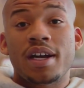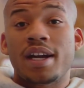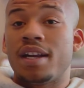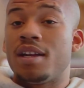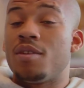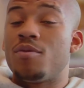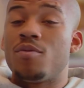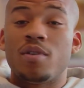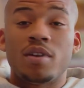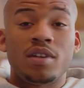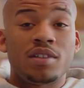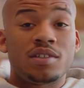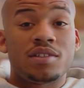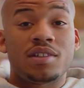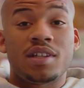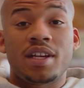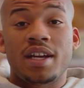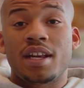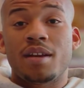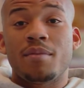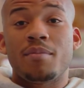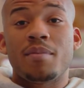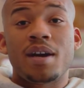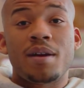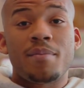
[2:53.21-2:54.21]
I didn't want to stay
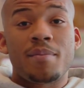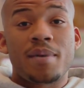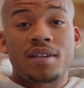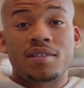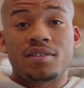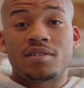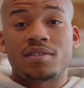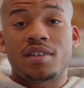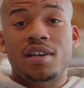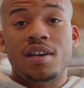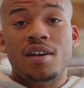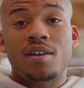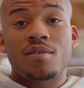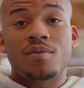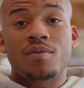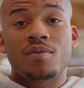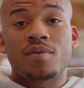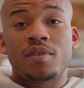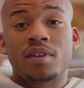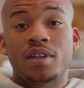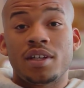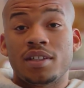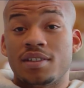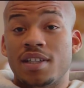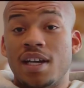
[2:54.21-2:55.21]
there by myself
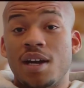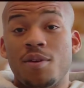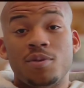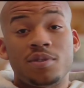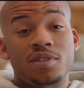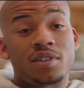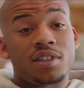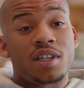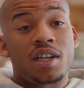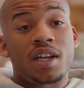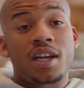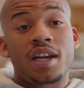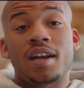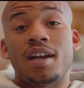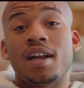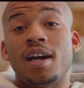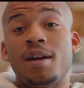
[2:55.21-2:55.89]
because I was scared.